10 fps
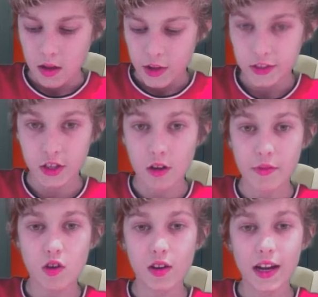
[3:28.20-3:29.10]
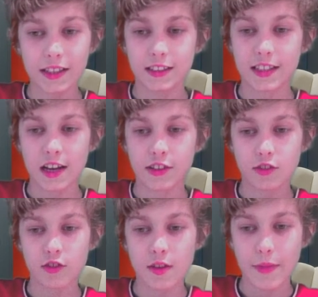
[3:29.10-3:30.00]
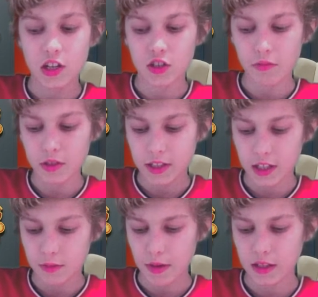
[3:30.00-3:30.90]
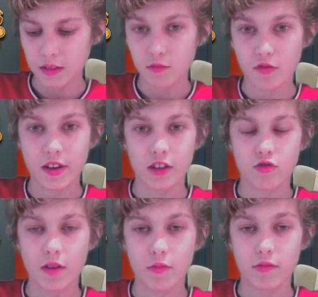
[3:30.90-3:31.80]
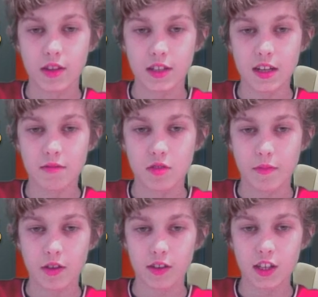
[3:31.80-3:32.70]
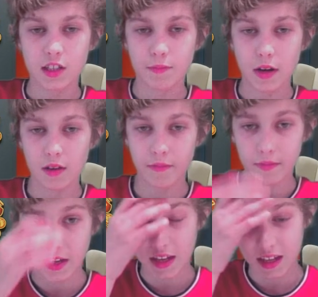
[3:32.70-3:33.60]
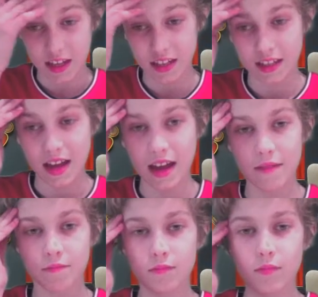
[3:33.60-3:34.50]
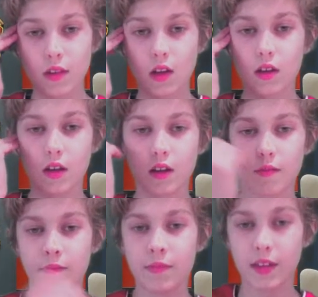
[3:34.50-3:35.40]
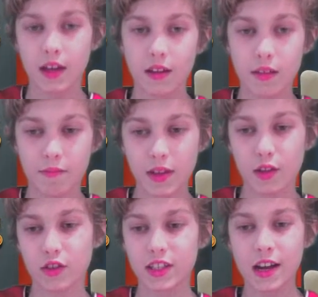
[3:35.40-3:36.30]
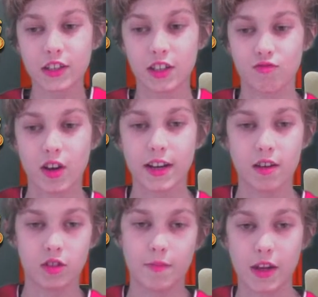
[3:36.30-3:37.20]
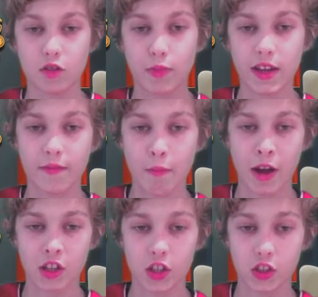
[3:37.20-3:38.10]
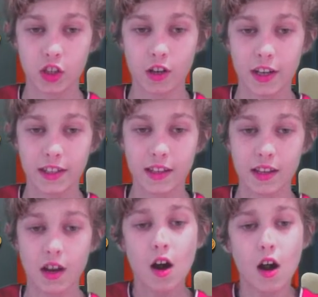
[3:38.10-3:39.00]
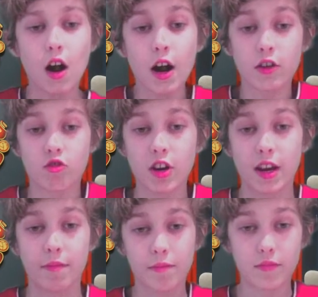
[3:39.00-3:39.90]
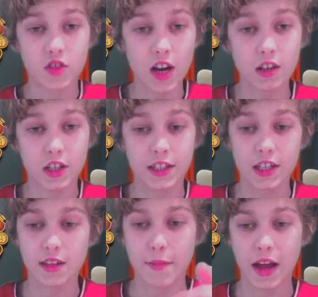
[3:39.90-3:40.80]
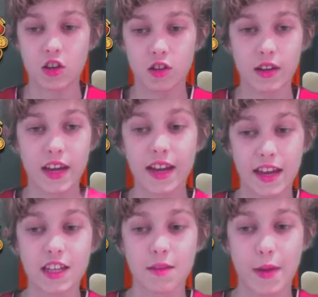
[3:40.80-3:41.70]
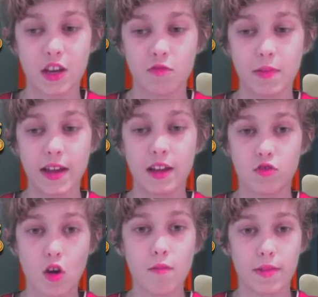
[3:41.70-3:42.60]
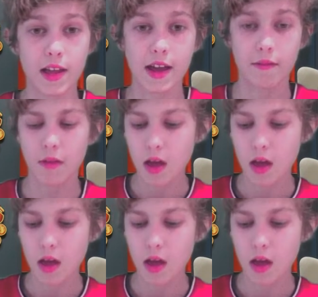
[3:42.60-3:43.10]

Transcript: So we got Alexis Sanchez on the bench. I wouldn't expect him to really travel the team, to be honest, but he, he's there. Uh, yeah, but look, Sanchez right now is a bench player for Manchester United, and I agree. Sanchez is a bench. He, he's a bench player. Don't play him.